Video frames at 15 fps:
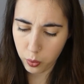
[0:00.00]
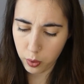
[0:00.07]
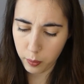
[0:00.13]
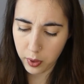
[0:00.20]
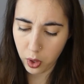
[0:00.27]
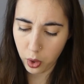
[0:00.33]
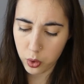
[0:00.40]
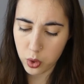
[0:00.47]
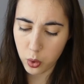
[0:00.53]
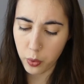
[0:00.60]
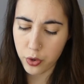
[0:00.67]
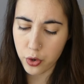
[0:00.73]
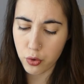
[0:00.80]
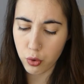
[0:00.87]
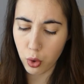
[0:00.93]
when we go to
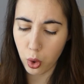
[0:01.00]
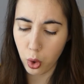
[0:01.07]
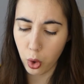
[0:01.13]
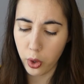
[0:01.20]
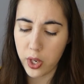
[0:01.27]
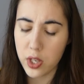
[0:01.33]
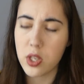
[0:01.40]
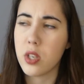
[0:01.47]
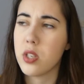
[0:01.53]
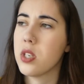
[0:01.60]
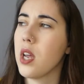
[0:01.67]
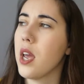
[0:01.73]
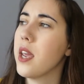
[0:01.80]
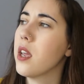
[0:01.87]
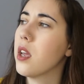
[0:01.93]
withdraw, it does
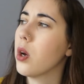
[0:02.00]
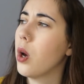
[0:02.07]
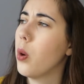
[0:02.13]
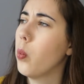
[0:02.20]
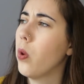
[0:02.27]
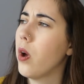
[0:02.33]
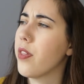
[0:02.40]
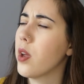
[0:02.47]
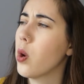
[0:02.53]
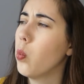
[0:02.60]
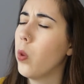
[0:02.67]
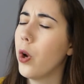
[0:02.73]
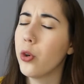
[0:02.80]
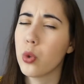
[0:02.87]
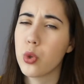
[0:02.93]
take, I think,
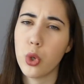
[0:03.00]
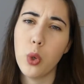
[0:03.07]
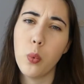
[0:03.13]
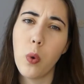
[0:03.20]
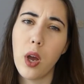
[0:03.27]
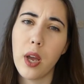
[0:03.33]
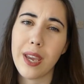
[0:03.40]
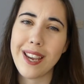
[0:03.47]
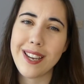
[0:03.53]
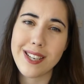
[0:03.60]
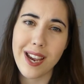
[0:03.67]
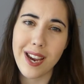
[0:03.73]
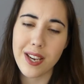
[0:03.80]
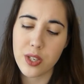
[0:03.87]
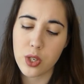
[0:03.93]
1 or 2 working
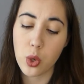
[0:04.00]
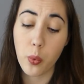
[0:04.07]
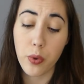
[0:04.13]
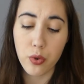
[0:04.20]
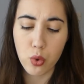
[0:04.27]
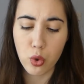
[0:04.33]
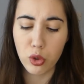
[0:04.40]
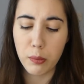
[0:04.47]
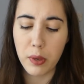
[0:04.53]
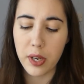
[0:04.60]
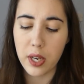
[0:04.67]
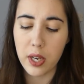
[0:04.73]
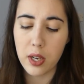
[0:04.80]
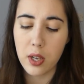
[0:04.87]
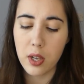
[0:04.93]
days to withdraw
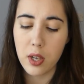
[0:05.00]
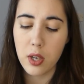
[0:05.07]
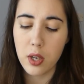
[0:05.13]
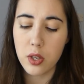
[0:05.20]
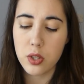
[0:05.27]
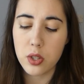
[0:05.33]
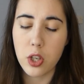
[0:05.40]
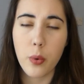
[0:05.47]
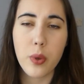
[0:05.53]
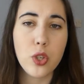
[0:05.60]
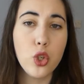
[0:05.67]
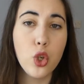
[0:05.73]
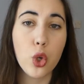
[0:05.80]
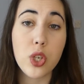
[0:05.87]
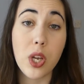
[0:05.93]
money. So it's
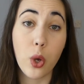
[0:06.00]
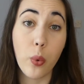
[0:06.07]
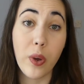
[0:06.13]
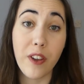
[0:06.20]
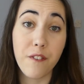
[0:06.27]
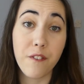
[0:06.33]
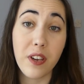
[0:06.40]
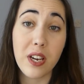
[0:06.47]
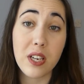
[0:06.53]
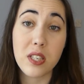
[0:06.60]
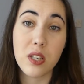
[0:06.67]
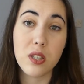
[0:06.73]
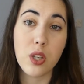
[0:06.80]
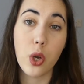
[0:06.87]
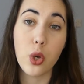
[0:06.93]
not a quick fix.
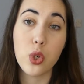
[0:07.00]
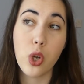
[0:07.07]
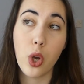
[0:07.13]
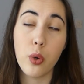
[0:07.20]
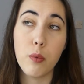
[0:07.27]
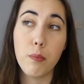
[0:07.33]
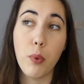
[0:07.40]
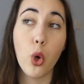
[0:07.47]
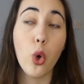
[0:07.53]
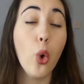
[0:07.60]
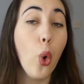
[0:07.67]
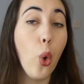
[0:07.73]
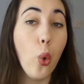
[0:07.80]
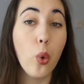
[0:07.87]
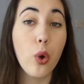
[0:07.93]
So don't put
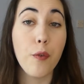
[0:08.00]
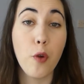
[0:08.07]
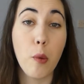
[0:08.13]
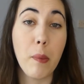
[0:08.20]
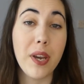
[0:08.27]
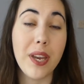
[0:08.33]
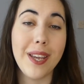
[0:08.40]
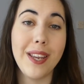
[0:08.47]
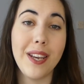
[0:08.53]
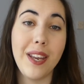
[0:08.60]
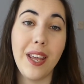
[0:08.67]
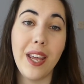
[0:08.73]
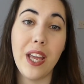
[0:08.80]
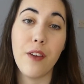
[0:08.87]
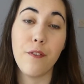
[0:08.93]
all of your money in
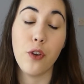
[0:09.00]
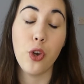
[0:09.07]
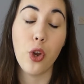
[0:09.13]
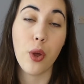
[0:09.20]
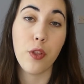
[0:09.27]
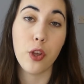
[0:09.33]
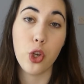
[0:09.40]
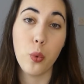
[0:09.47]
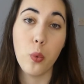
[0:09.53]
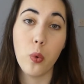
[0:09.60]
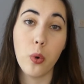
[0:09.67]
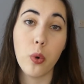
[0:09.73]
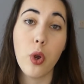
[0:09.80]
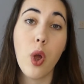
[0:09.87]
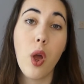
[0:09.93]
here if you know that you
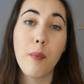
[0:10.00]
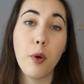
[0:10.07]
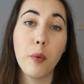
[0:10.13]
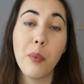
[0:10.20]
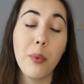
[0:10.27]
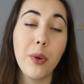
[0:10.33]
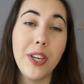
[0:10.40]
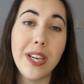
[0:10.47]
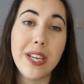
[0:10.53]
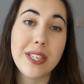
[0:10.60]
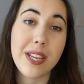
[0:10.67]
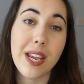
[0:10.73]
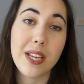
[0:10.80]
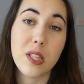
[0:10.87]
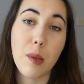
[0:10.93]
will probably need to
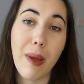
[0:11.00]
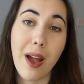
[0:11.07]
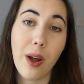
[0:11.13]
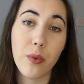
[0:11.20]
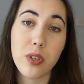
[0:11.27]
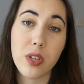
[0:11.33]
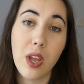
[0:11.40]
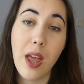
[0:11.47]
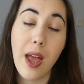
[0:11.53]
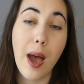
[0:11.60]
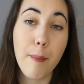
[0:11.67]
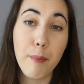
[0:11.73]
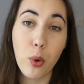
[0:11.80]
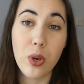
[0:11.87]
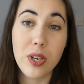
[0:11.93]
take some out
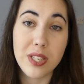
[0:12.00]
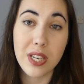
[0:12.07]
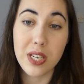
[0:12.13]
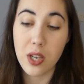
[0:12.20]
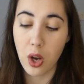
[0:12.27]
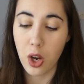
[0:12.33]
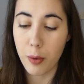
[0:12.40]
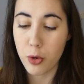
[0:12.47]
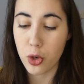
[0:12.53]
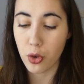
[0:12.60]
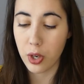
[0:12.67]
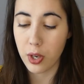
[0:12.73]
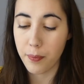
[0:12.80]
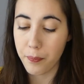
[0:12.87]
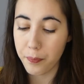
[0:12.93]
at points in time
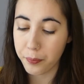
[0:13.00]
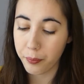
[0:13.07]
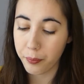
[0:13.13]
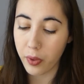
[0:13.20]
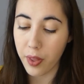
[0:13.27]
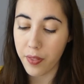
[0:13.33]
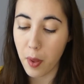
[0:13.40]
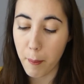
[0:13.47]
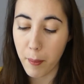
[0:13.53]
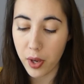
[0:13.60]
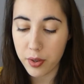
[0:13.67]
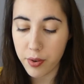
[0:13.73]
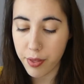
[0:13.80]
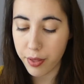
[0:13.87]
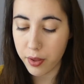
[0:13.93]
during the
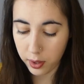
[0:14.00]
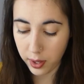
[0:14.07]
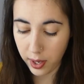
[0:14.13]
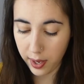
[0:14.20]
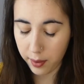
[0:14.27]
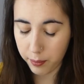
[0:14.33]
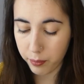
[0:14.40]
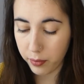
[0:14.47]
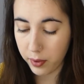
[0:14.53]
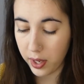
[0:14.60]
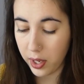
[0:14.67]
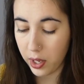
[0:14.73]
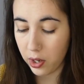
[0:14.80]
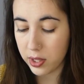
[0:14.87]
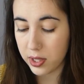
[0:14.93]
month. Yeah,
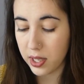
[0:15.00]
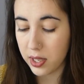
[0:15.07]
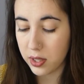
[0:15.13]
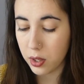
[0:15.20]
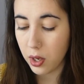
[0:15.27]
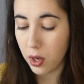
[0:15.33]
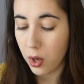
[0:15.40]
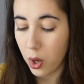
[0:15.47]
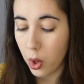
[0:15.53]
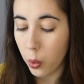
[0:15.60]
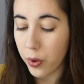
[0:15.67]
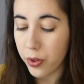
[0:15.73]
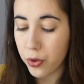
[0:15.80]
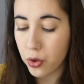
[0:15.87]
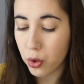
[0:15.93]
here it says
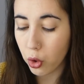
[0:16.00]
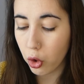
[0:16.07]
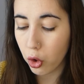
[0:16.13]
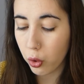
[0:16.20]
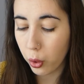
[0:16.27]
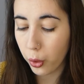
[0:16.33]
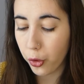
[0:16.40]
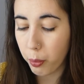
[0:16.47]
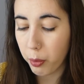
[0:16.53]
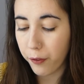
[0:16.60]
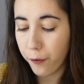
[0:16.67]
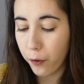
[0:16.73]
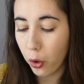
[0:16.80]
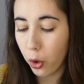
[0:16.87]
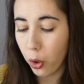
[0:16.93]
withdrawals
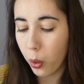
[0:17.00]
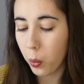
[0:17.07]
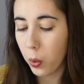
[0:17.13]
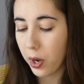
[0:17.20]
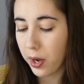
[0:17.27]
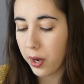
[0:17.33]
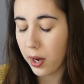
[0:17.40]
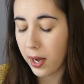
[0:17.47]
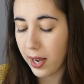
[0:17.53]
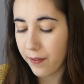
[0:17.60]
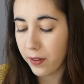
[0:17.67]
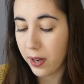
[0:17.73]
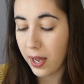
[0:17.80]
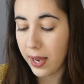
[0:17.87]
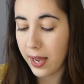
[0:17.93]
before
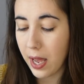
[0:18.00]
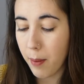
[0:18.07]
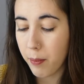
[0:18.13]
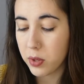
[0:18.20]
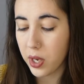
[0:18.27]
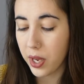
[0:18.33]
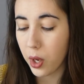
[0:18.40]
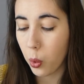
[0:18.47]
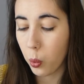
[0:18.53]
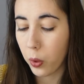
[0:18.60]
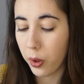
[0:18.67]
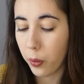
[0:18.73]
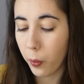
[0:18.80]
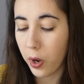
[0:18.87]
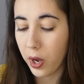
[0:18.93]
11 a.m. take
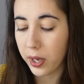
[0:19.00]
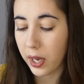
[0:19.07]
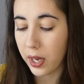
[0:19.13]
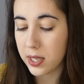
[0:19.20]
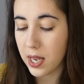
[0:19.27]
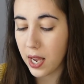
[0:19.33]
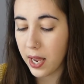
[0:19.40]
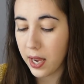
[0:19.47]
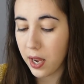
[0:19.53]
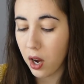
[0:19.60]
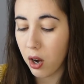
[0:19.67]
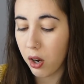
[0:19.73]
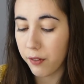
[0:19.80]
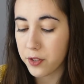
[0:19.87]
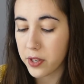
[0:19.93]
1 working day.
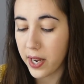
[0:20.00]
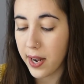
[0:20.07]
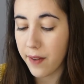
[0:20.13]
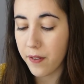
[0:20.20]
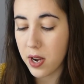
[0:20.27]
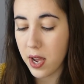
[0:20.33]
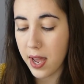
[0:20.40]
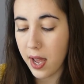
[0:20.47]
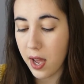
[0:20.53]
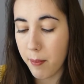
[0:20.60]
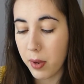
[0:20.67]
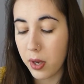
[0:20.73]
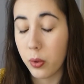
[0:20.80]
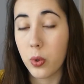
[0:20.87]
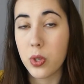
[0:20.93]
After 11
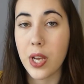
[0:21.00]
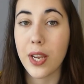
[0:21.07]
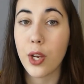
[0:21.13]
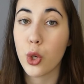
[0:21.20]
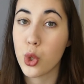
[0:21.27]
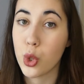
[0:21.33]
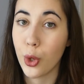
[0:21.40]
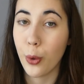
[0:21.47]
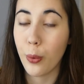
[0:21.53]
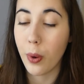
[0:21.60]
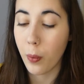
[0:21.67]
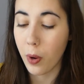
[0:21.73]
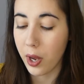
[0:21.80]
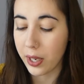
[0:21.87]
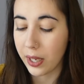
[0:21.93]
a.m. it will take 2
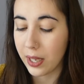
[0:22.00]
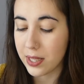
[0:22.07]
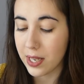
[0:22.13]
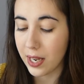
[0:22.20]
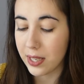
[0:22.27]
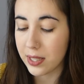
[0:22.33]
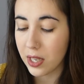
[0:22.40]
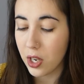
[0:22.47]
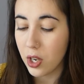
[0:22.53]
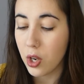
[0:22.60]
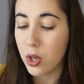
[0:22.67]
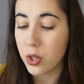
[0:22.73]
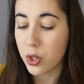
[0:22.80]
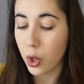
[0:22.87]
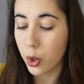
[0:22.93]
working days.
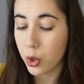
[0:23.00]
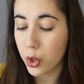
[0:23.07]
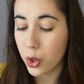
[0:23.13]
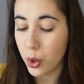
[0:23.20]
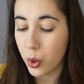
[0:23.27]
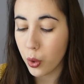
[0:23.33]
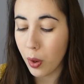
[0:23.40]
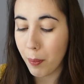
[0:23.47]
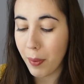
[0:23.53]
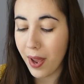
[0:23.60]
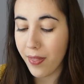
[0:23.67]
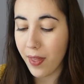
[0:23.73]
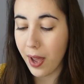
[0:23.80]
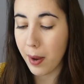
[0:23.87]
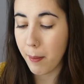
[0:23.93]
So do bear
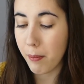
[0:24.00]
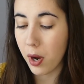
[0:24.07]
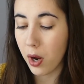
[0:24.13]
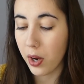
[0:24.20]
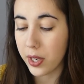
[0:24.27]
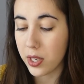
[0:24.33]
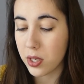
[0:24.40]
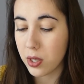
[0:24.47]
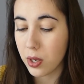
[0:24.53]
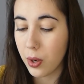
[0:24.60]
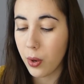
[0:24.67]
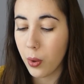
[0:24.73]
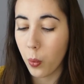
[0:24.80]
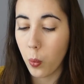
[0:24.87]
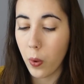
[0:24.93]
that in mind
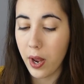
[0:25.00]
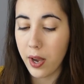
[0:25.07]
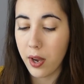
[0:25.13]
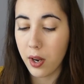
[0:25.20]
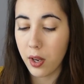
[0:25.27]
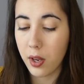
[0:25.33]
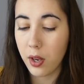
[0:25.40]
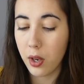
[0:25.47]
when